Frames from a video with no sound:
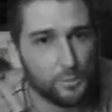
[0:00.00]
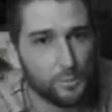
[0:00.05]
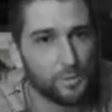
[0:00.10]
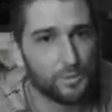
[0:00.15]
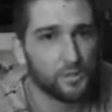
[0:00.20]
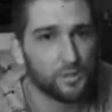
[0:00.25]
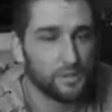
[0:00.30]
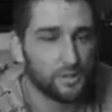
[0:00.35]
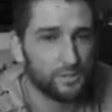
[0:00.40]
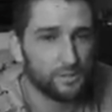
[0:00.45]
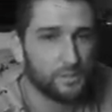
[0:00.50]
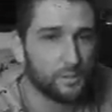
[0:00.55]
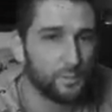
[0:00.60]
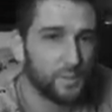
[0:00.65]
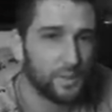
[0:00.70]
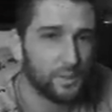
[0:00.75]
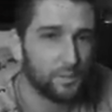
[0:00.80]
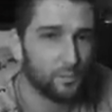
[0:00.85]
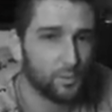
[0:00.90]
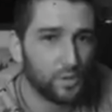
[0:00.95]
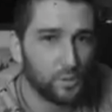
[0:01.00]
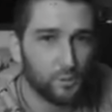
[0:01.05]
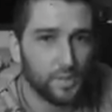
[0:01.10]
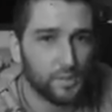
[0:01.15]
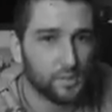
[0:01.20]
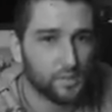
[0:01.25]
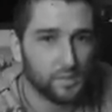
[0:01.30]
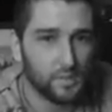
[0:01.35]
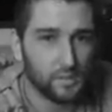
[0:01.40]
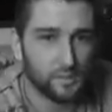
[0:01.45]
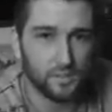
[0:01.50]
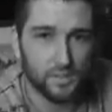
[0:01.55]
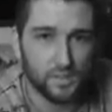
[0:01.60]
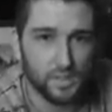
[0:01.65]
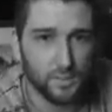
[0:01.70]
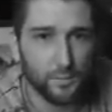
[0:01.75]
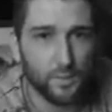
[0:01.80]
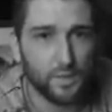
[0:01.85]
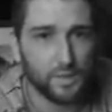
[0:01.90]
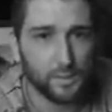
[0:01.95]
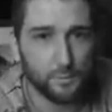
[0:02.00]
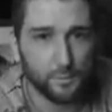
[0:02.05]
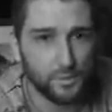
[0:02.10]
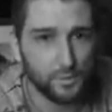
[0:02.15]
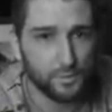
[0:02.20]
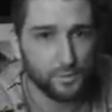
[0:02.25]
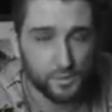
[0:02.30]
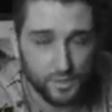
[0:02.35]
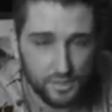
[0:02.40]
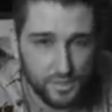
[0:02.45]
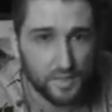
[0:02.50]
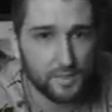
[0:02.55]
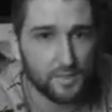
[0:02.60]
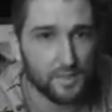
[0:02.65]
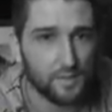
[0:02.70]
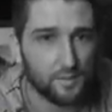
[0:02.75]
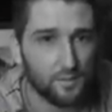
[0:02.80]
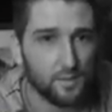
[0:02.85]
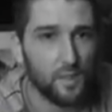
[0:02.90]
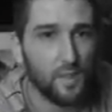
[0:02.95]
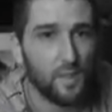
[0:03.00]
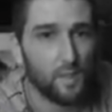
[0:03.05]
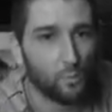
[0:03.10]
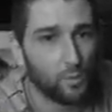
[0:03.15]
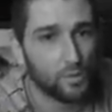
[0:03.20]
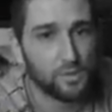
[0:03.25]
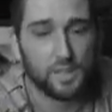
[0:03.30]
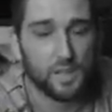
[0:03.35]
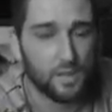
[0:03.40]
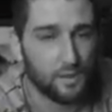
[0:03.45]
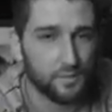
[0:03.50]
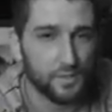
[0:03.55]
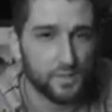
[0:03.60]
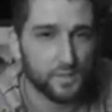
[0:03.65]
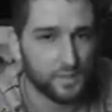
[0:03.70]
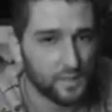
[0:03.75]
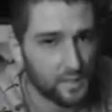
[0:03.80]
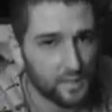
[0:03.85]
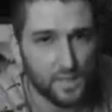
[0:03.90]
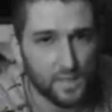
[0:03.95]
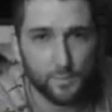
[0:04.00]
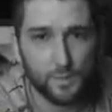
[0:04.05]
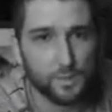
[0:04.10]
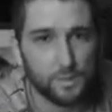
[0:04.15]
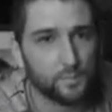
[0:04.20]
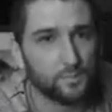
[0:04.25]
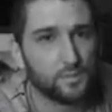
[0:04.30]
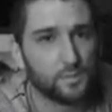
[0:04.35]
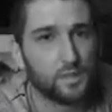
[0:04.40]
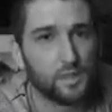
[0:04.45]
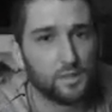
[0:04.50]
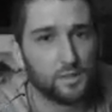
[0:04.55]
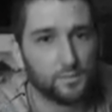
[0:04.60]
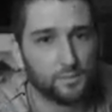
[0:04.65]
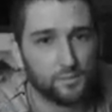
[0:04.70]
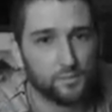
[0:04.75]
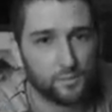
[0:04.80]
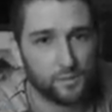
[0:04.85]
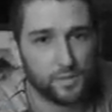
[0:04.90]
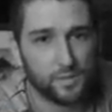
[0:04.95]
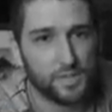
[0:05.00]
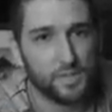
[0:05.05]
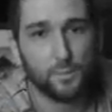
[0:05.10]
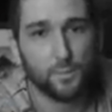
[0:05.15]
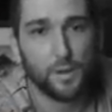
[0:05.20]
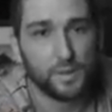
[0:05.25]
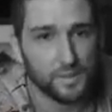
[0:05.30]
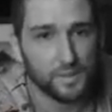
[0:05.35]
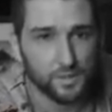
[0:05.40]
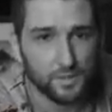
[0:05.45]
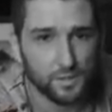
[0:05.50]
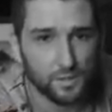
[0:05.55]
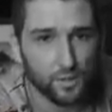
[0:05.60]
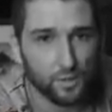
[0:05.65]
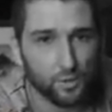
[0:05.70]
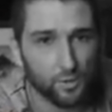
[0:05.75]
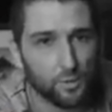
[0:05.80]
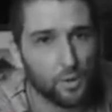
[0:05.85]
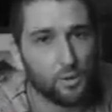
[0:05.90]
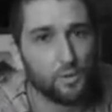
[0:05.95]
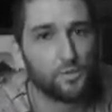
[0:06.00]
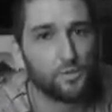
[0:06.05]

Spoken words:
what we wanted to do to make Wheelman's kind of cinematic mood stand out was to have this dynamic kind of cinematic score